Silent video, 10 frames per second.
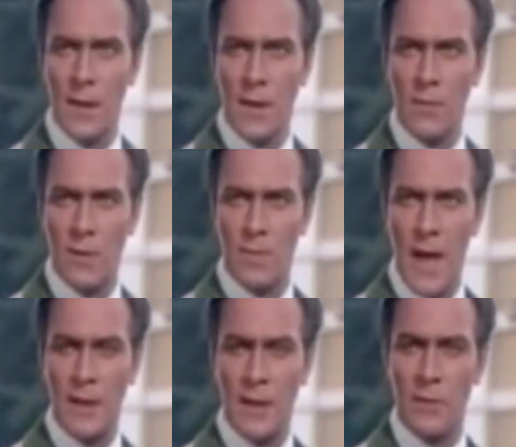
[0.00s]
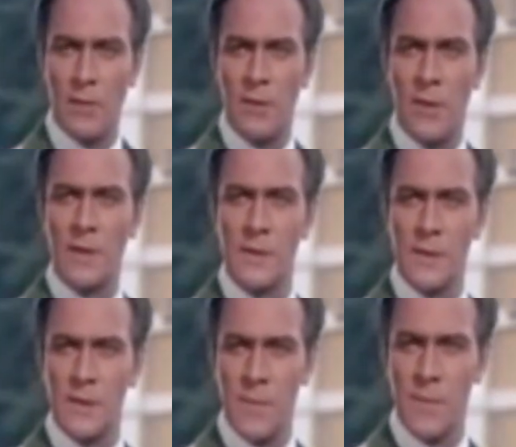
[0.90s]
as some of the other
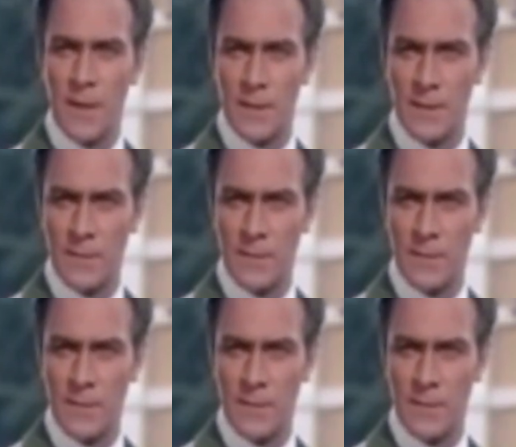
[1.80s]
parts of the film.